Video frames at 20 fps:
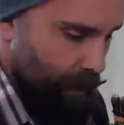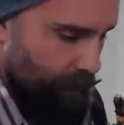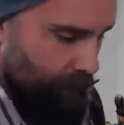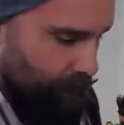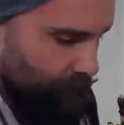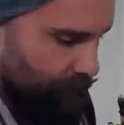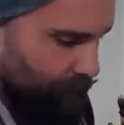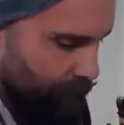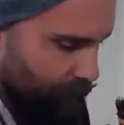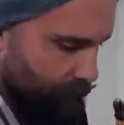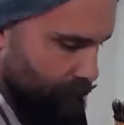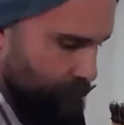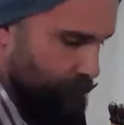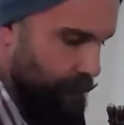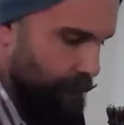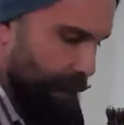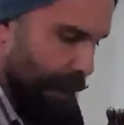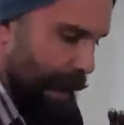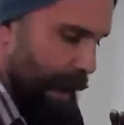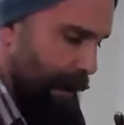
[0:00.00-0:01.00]
You
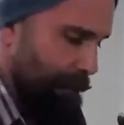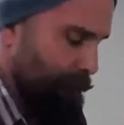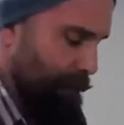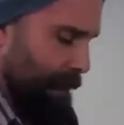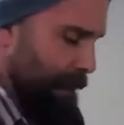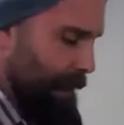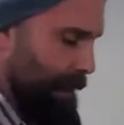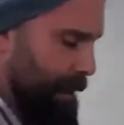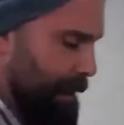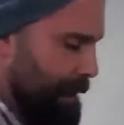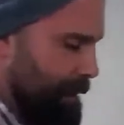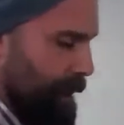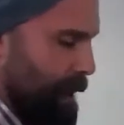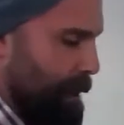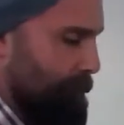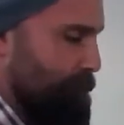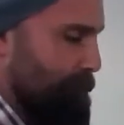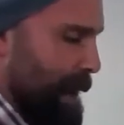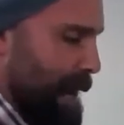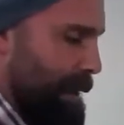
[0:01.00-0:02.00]
shouldn't have like
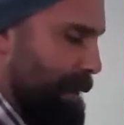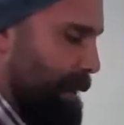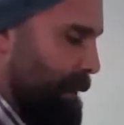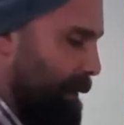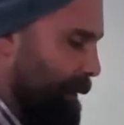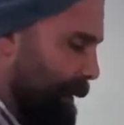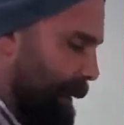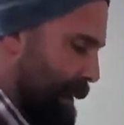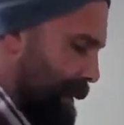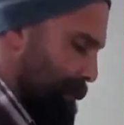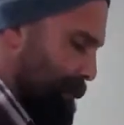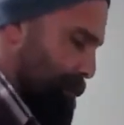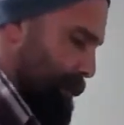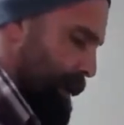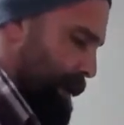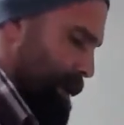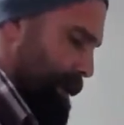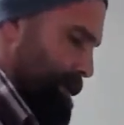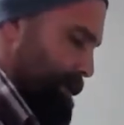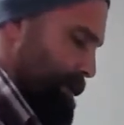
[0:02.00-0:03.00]
a bacon-like
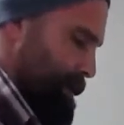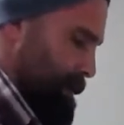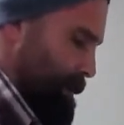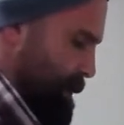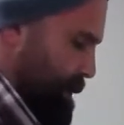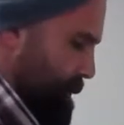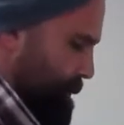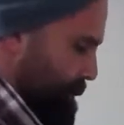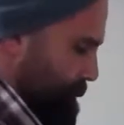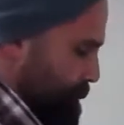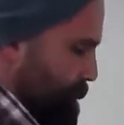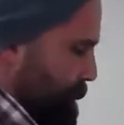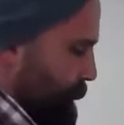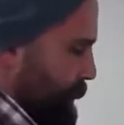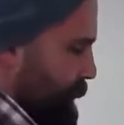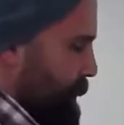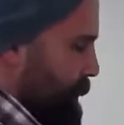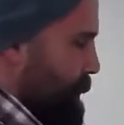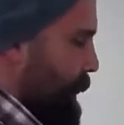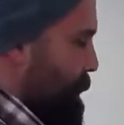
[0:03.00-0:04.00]
appearance.
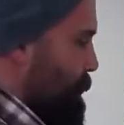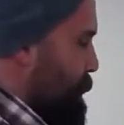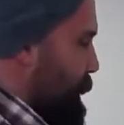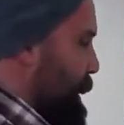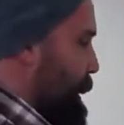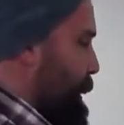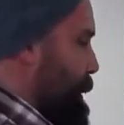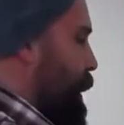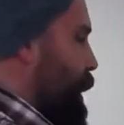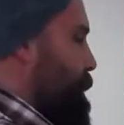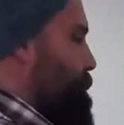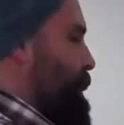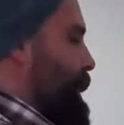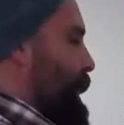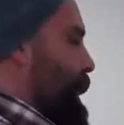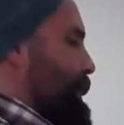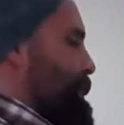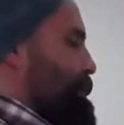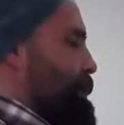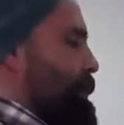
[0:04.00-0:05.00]
You're not trying to
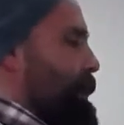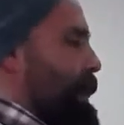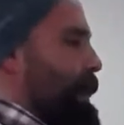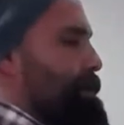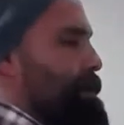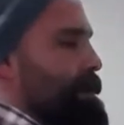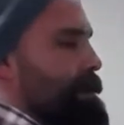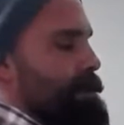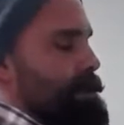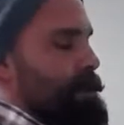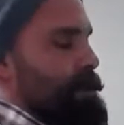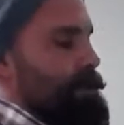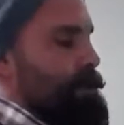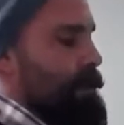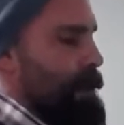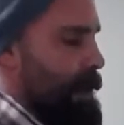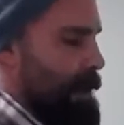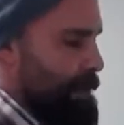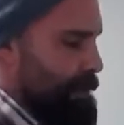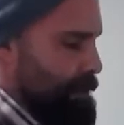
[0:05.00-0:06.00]
carbonize your edges. You're trying